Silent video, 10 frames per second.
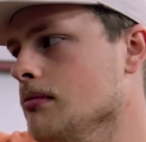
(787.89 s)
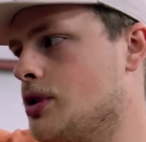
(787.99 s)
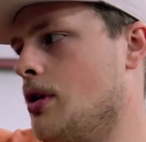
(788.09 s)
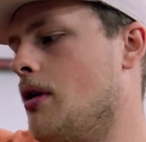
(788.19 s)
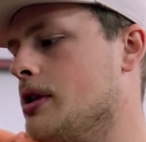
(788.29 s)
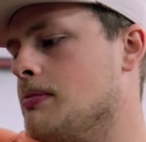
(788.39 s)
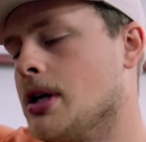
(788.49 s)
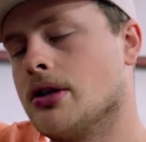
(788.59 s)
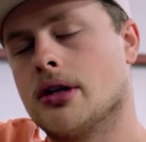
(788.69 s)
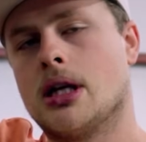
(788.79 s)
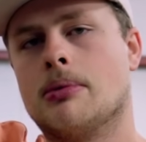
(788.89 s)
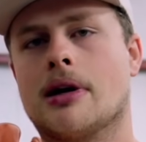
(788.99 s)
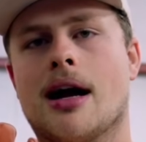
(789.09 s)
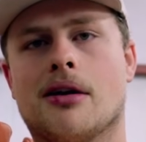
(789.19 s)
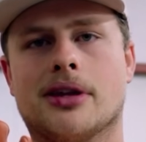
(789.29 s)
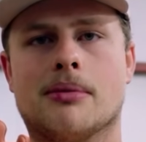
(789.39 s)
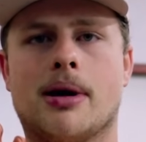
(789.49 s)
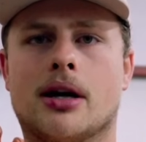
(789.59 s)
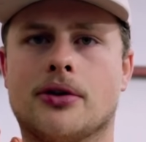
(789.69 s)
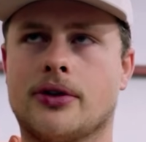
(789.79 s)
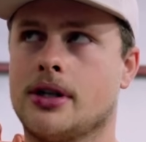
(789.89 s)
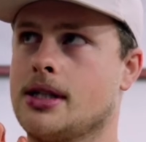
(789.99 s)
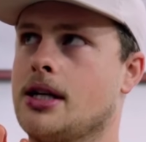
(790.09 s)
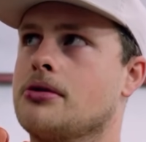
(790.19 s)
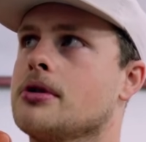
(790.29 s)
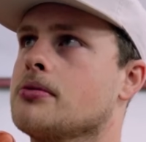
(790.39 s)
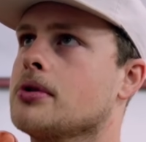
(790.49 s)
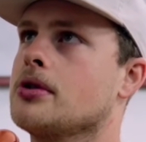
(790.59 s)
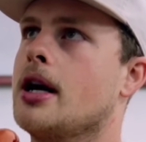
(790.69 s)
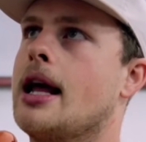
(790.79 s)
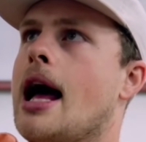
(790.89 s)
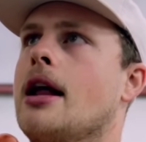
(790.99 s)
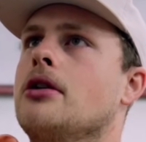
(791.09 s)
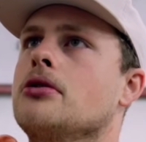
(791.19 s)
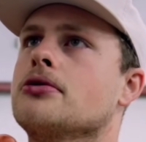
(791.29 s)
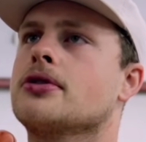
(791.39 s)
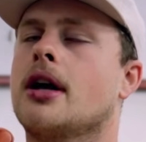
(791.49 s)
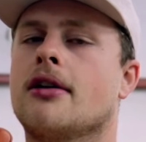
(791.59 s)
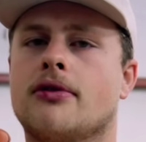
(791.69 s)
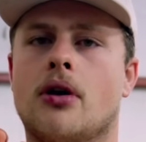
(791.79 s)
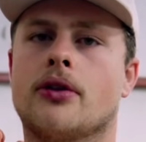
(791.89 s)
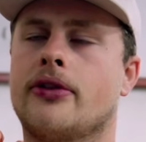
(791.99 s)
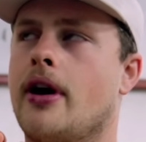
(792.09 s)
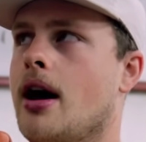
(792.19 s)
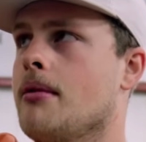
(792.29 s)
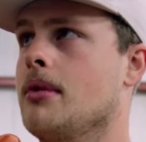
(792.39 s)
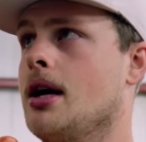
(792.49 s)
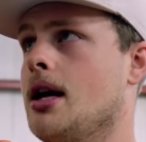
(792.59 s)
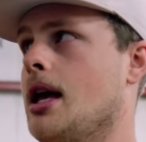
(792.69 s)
So always make sure to keep your eye on the apparels and accessories. We're trying to add new stuff all the time.